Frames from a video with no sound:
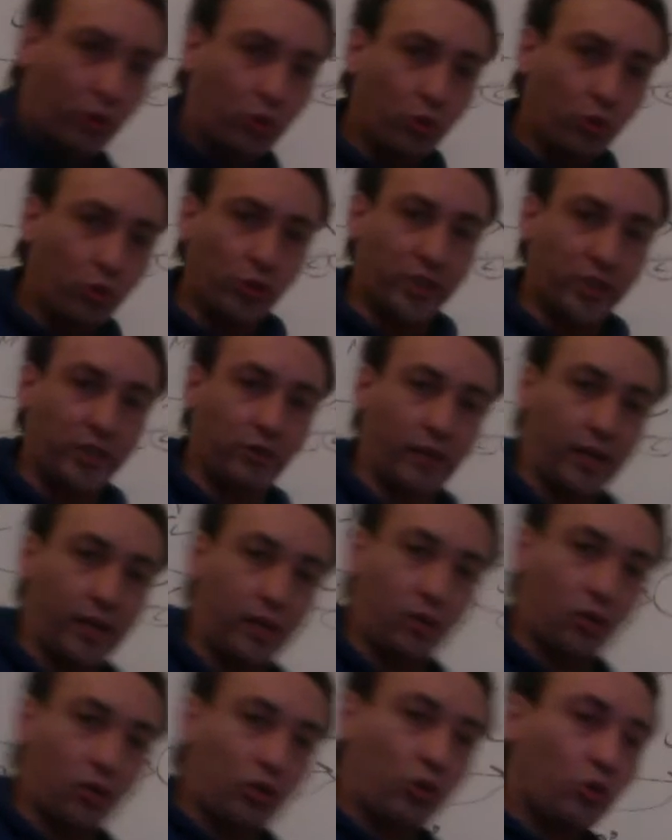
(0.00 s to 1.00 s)

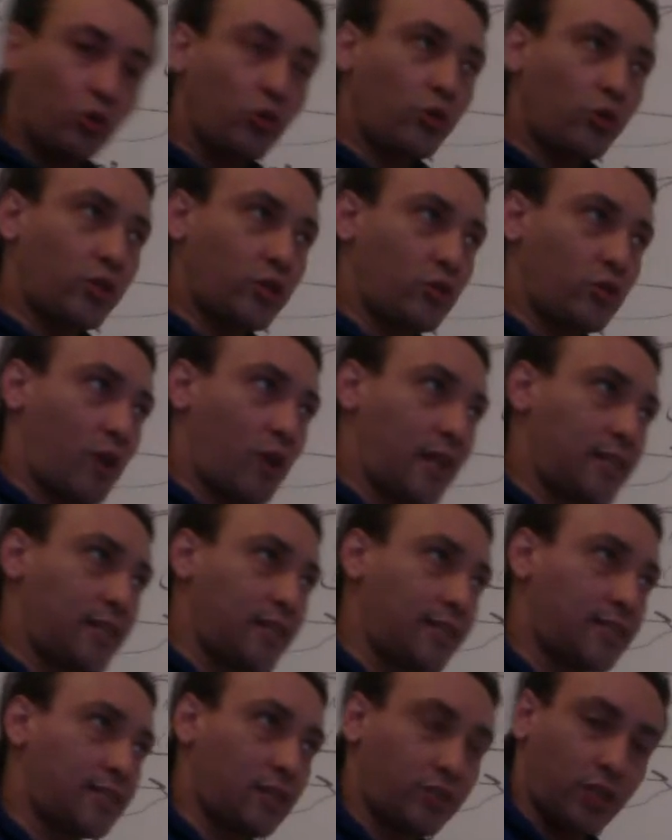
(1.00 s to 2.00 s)
ketoglutarate.
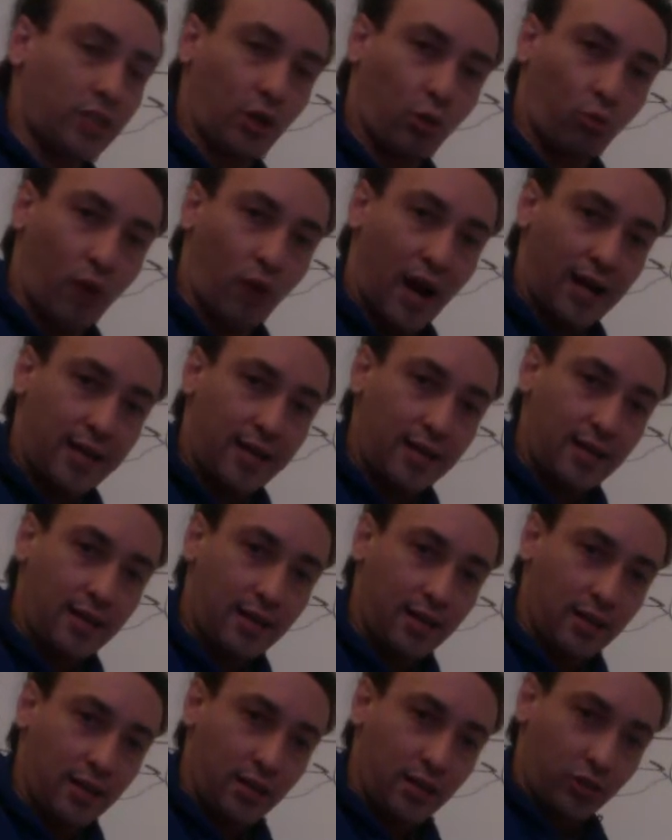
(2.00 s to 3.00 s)
Ketoglutarate sounds like karate.
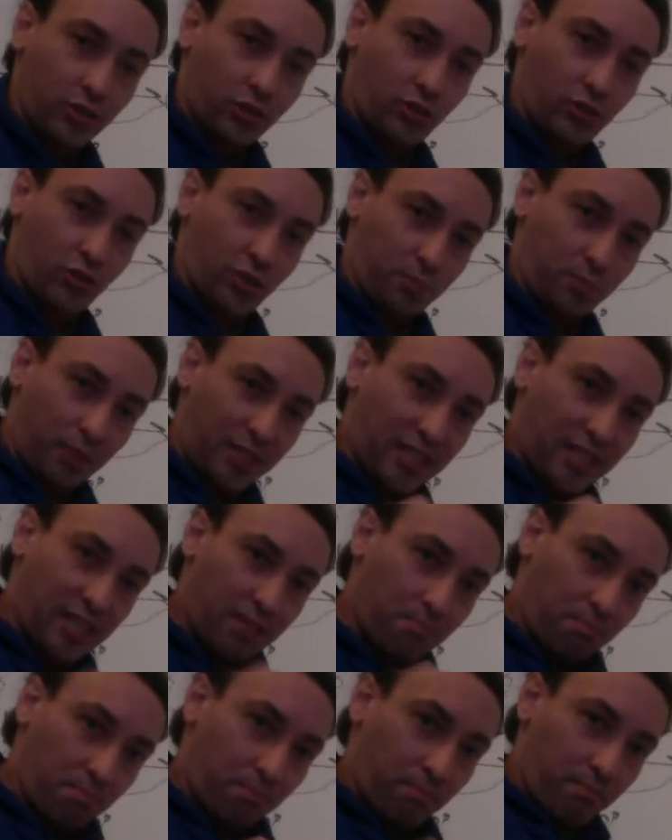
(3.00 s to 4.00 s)
So expect to
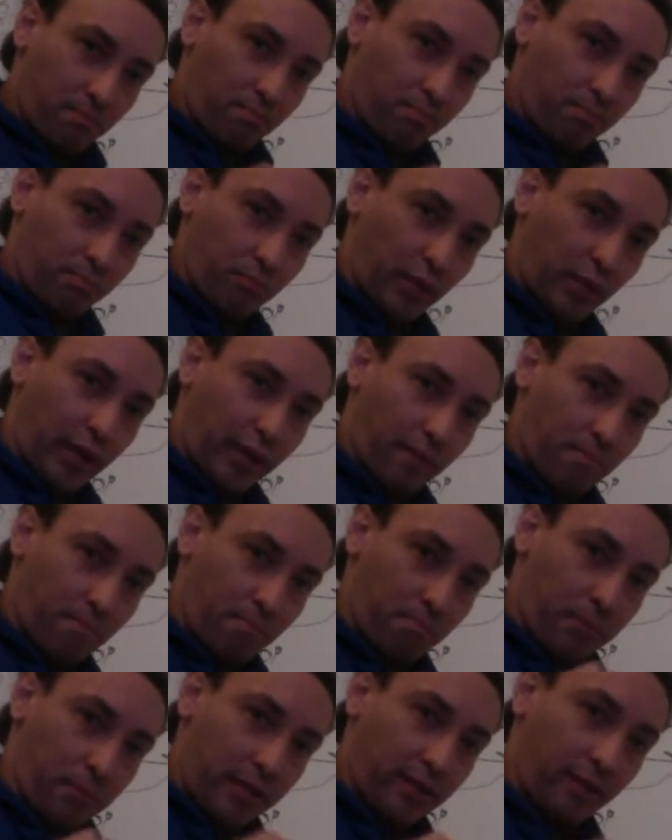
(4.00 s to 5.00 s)
get
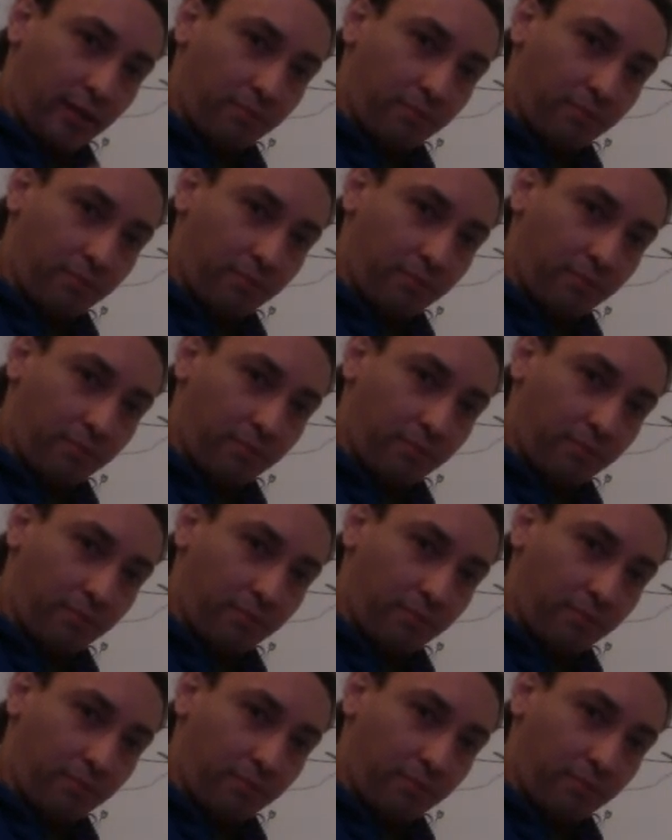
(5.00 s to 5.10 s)
beat